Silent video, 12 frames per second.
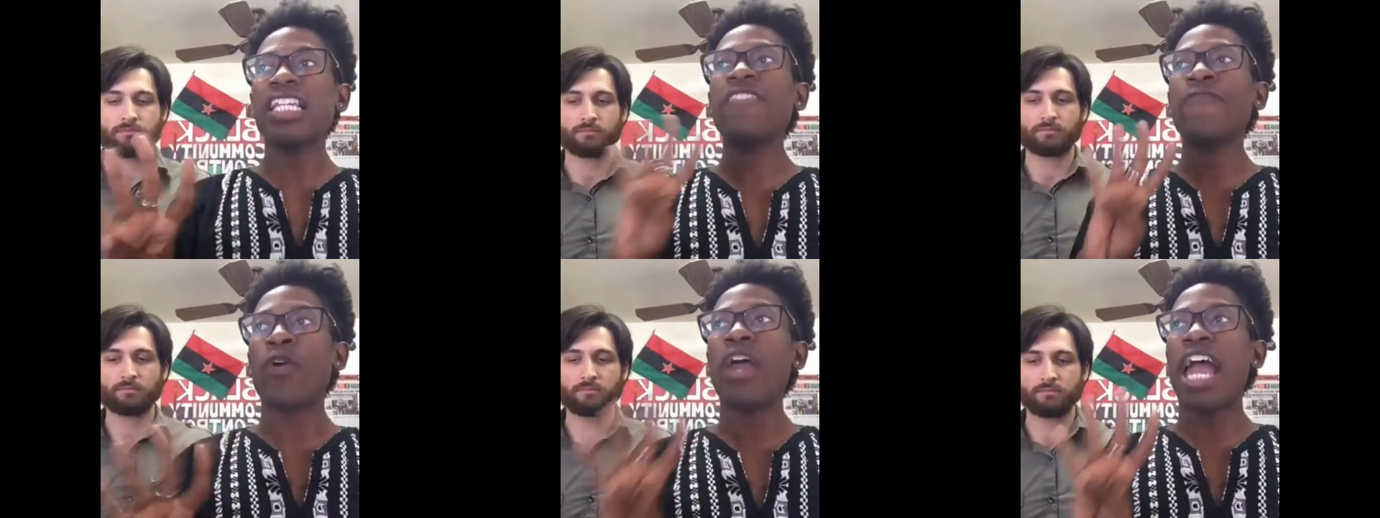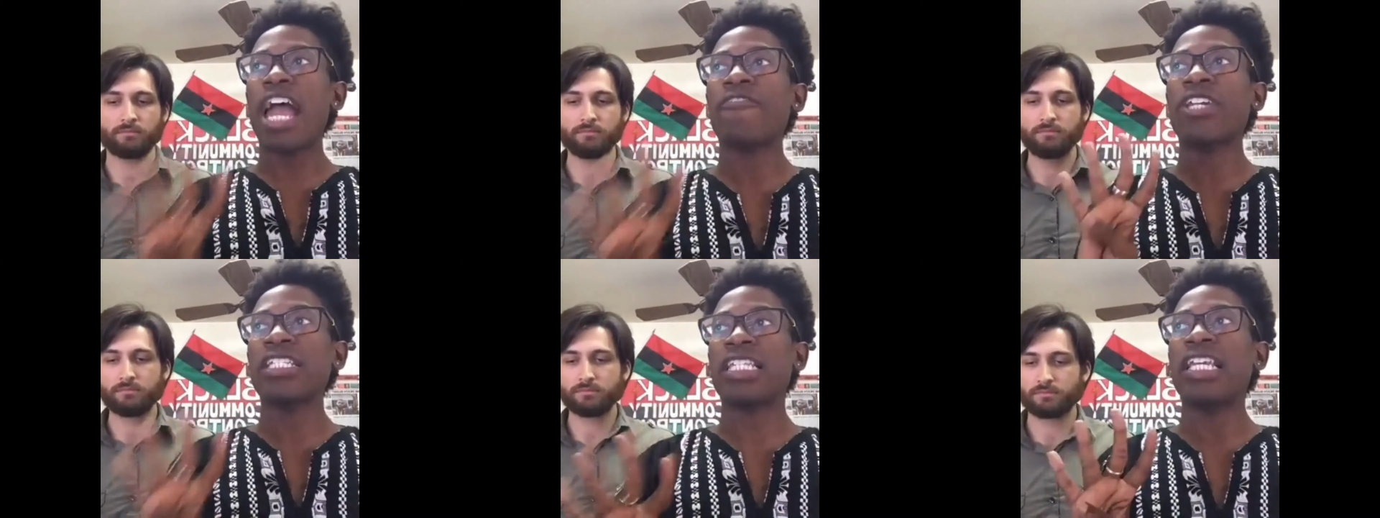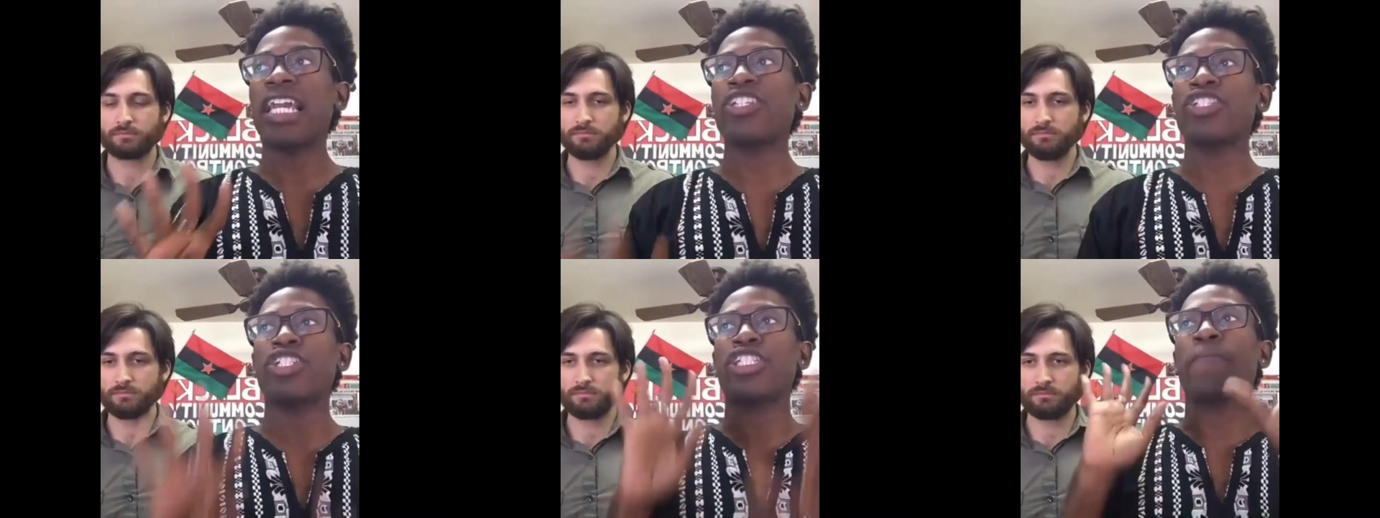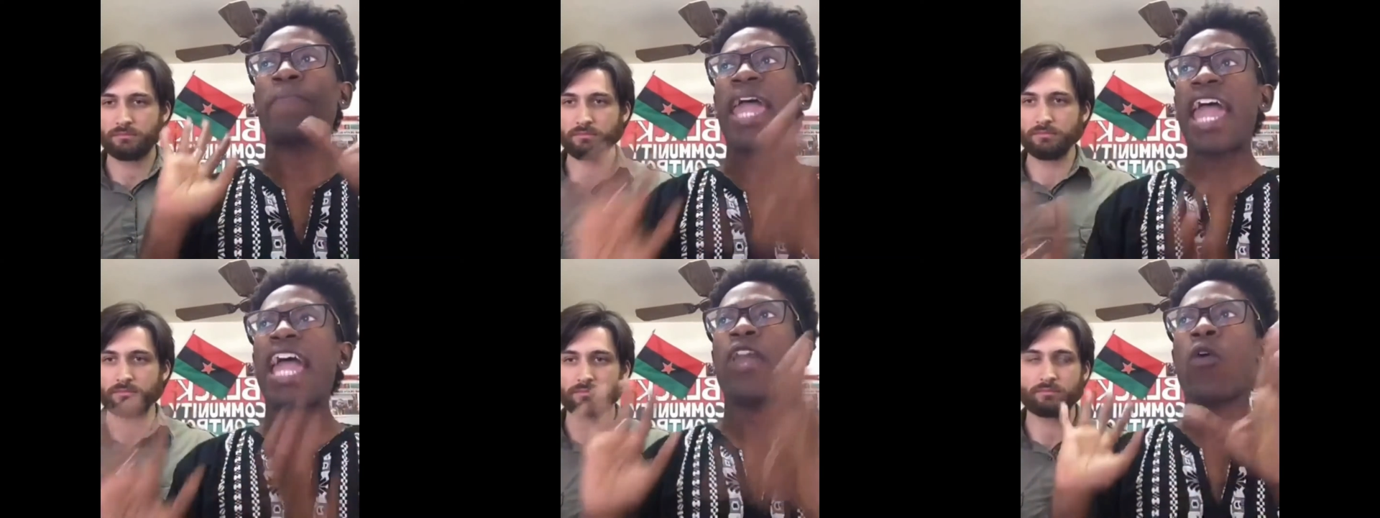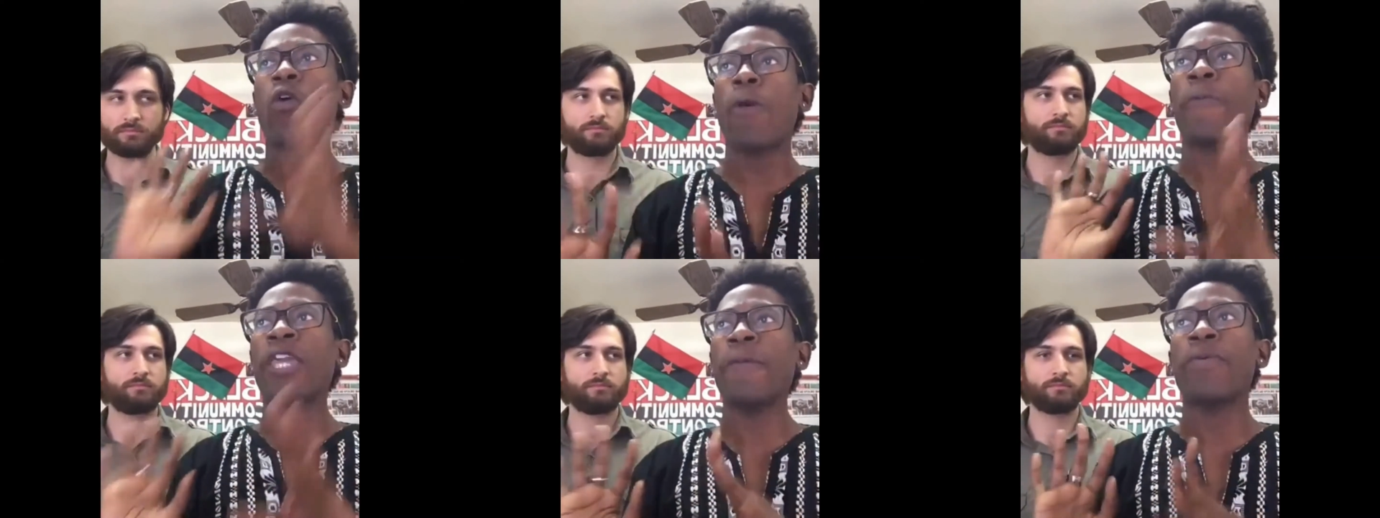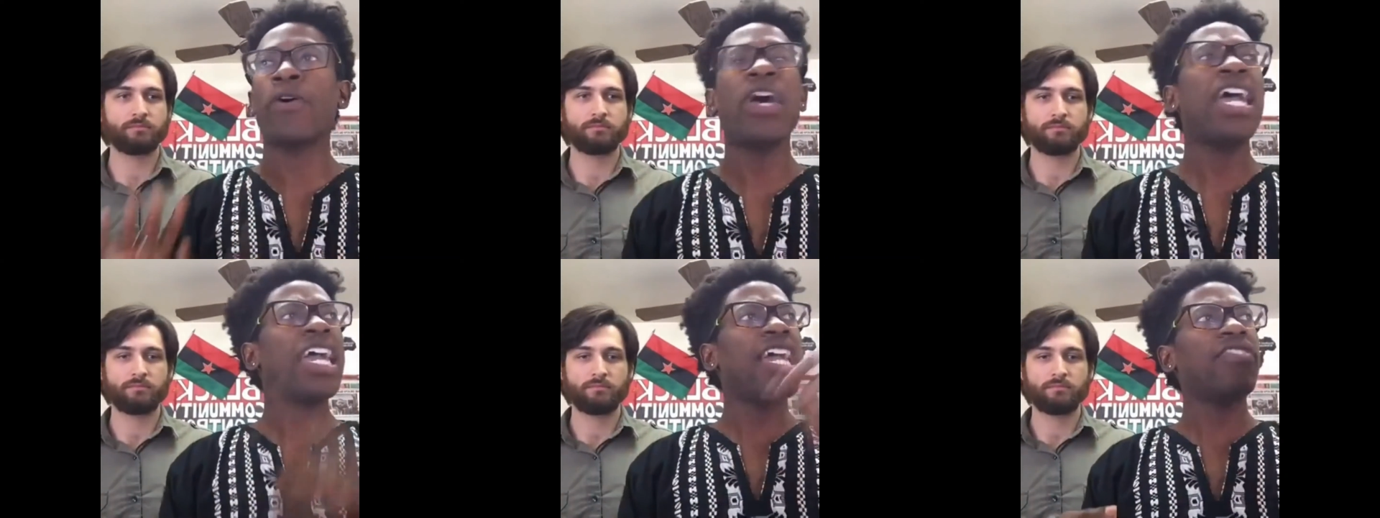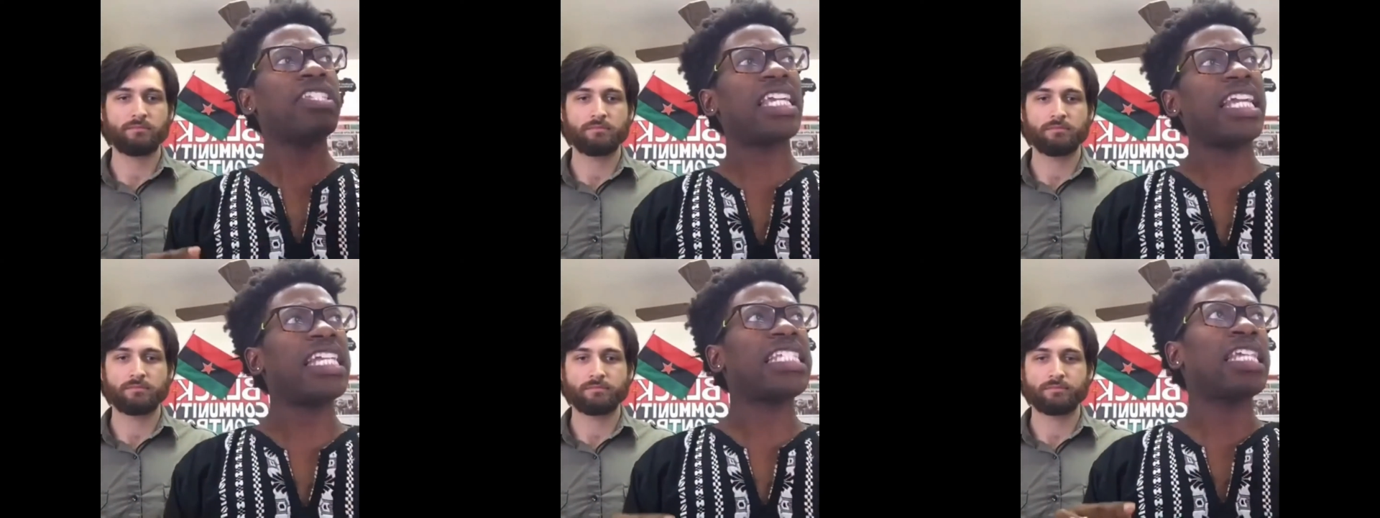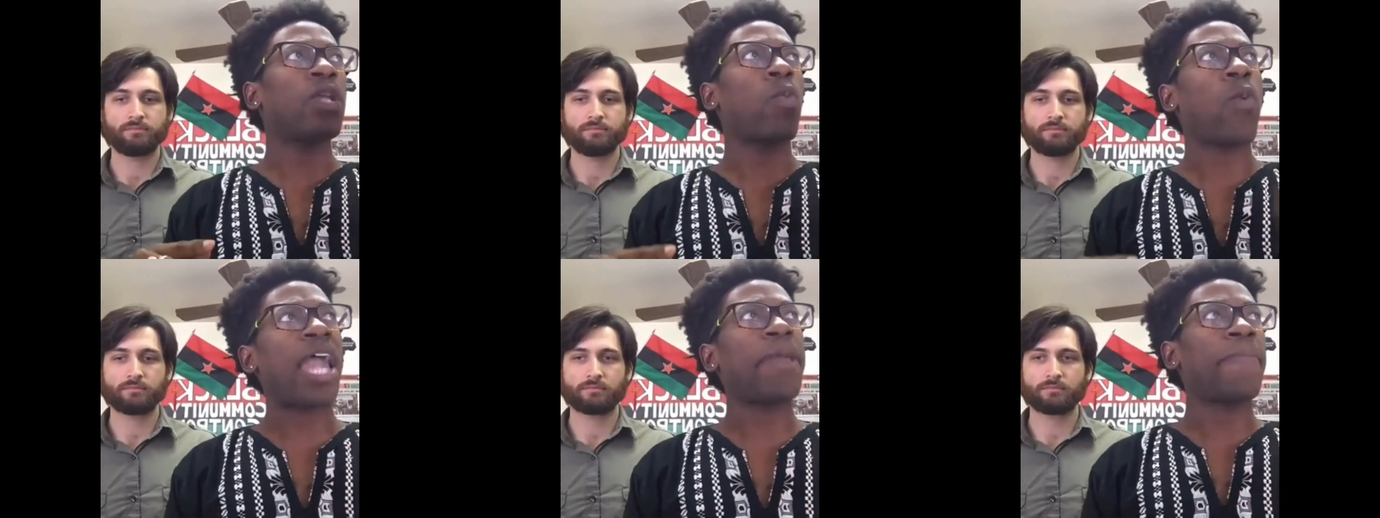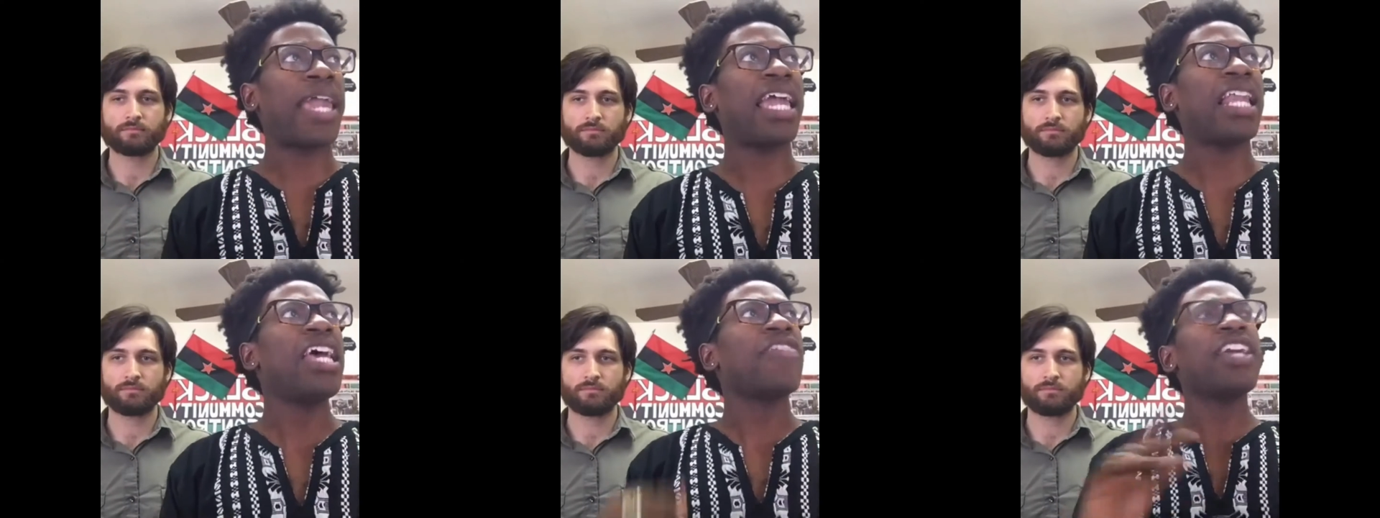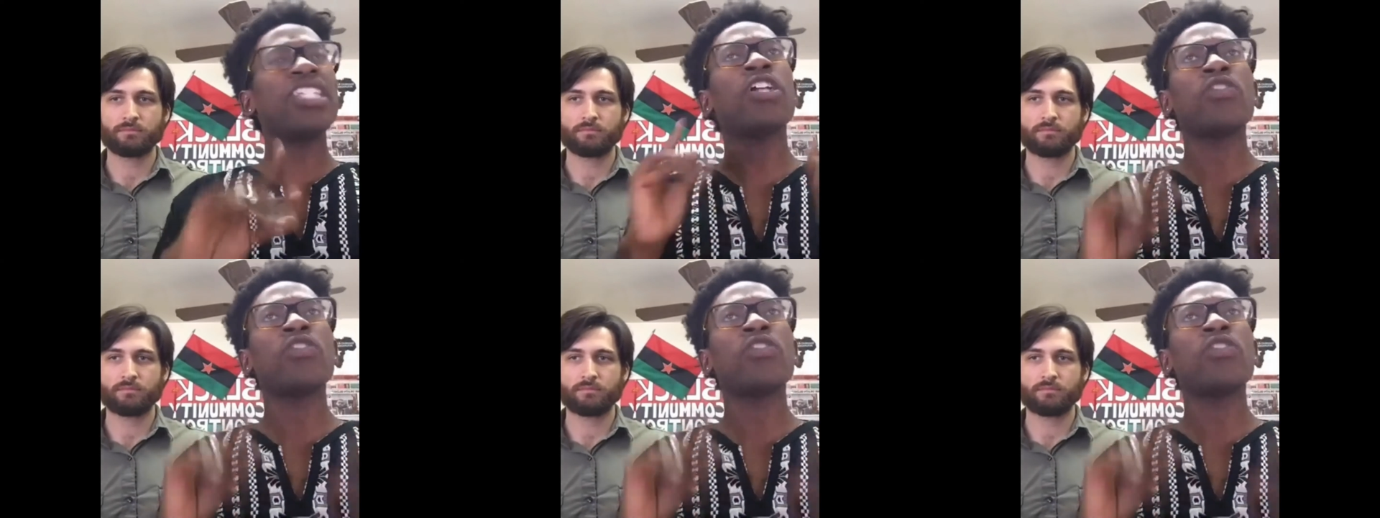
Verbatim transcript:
Speaker 1: these four African teenagers are just bad, horrible people, and this innocent white man. There's